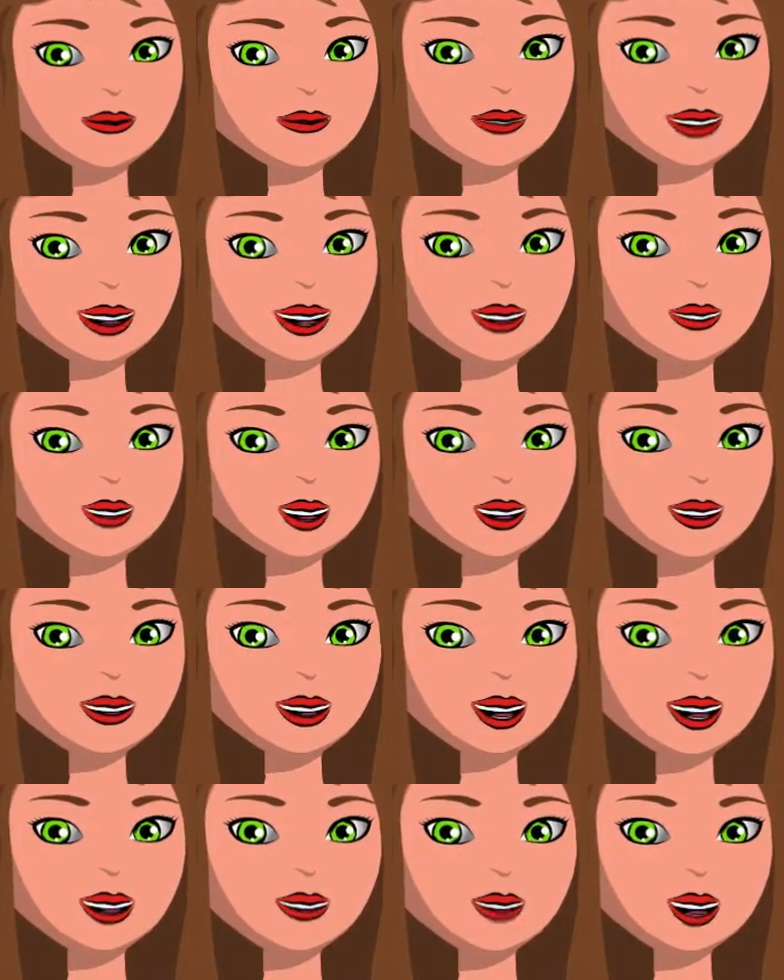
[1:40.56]
It is
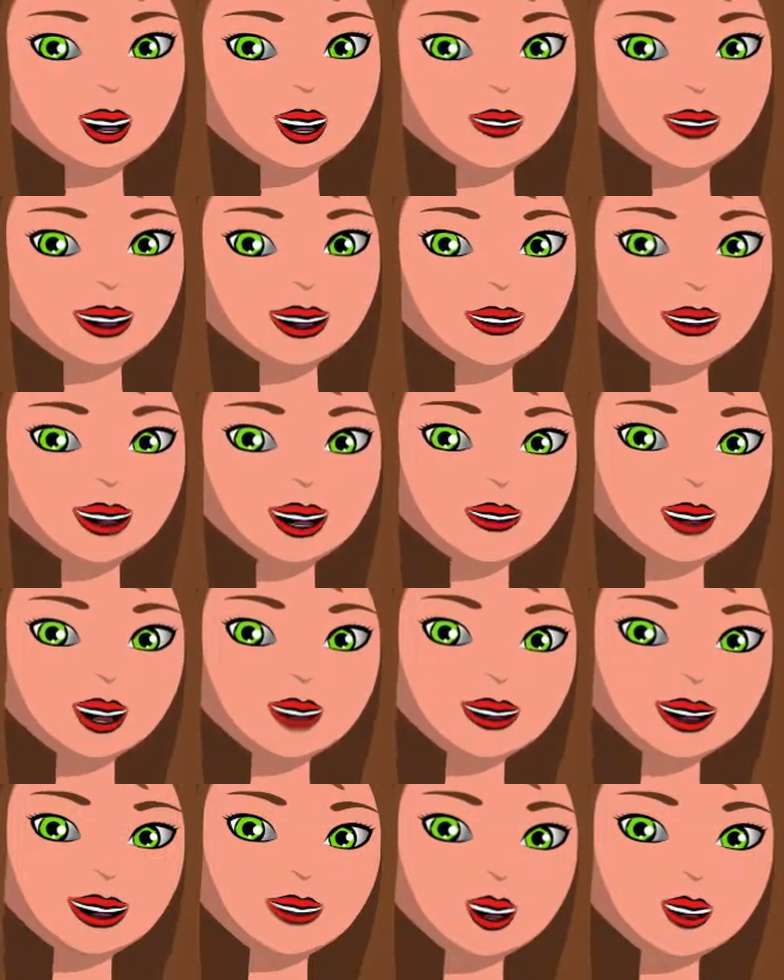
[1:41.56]
also an
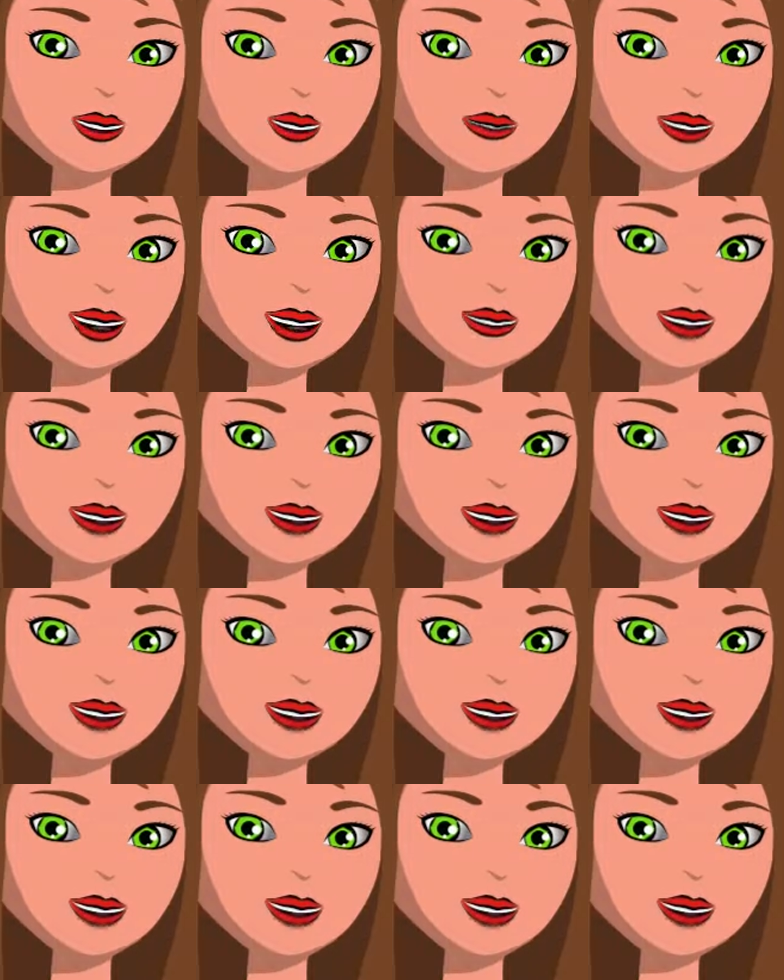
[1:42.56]
efficient risk